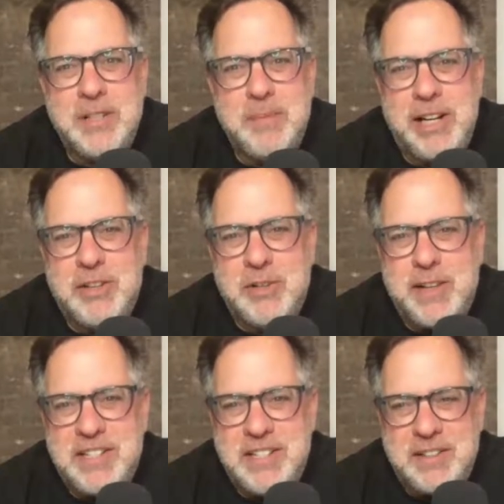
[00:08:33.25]
and mail
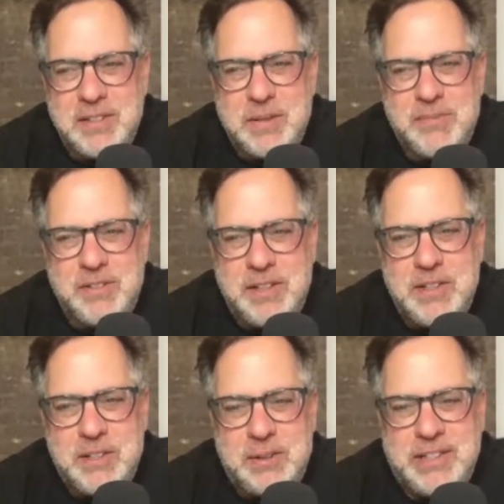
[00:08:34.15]
transit. There's some funny
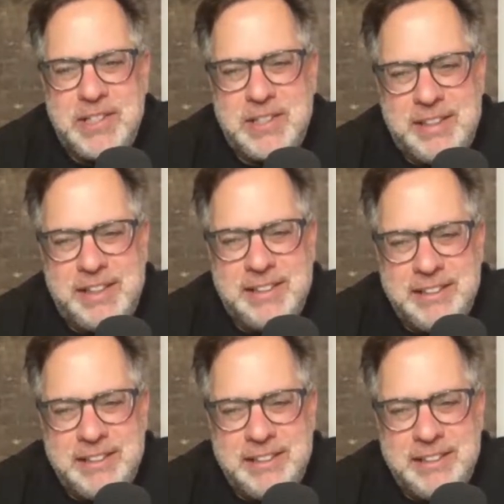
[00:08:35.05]
stories in there.